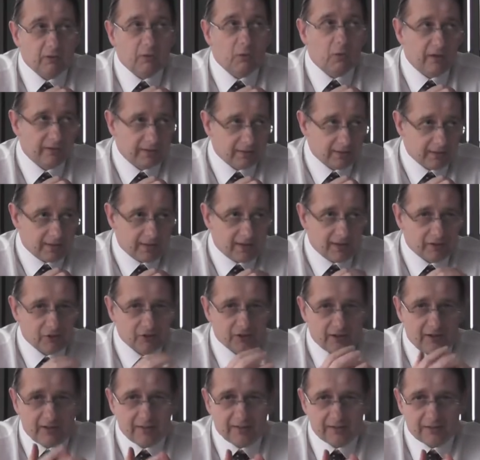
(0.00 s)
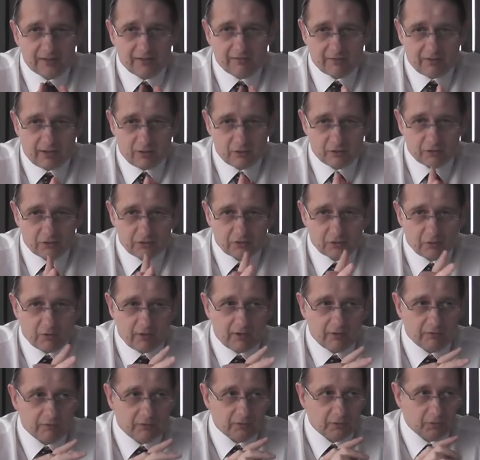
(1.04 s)
quite large, 18,000
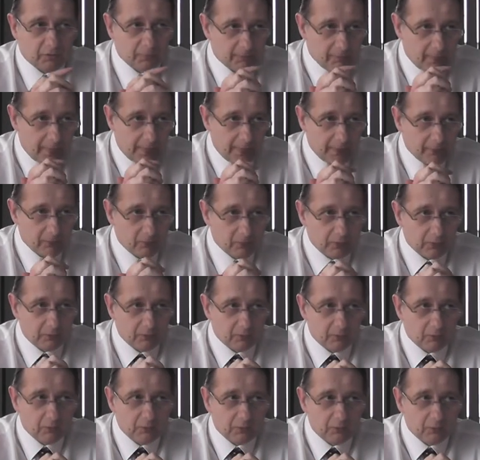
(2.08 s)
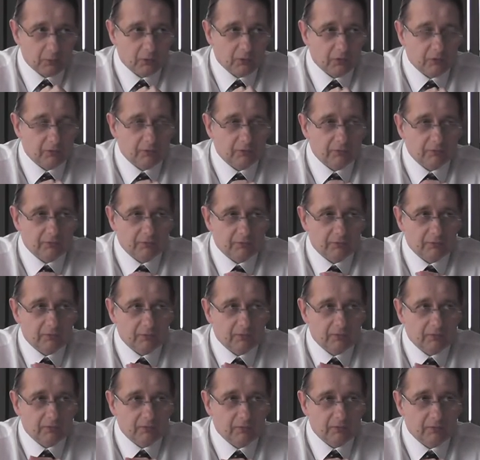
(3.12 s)
square foot. We would have,
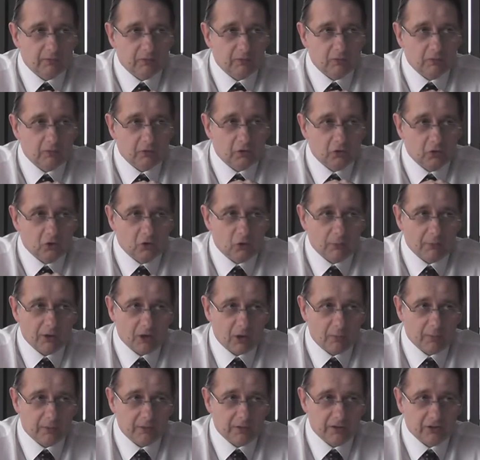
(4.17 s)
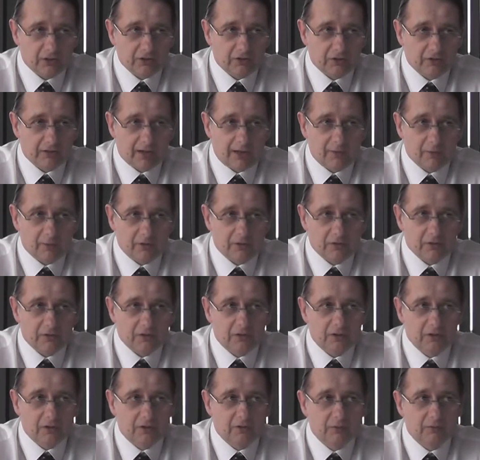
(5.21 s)
under normal operational
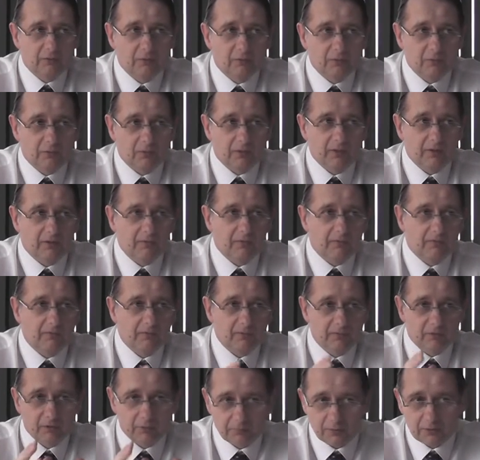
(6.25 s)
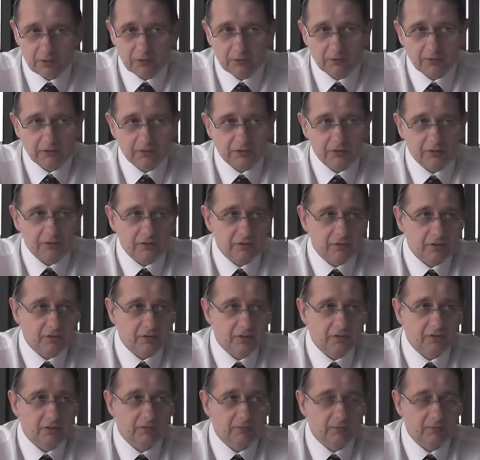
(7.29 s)
hours with
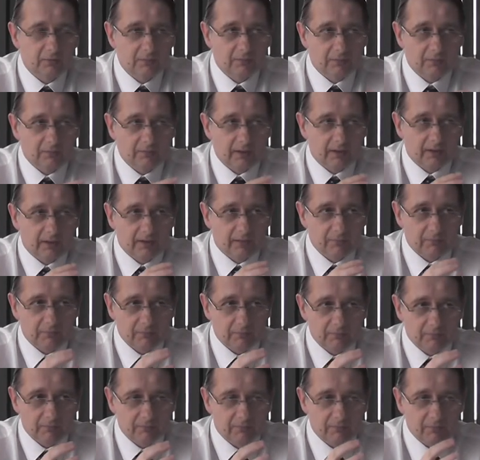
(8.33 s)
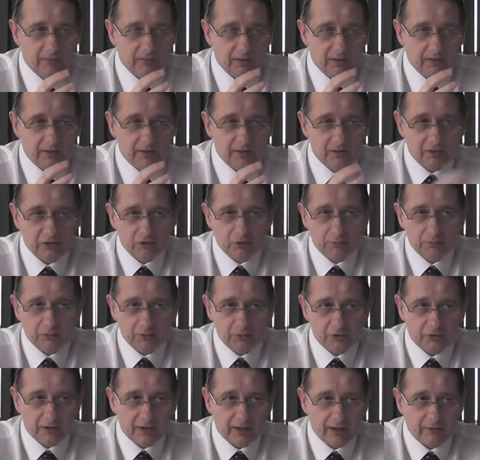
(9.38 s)
computers and the
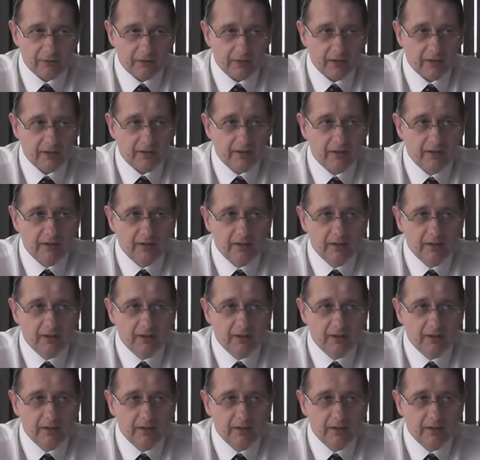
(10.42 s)
distribution area,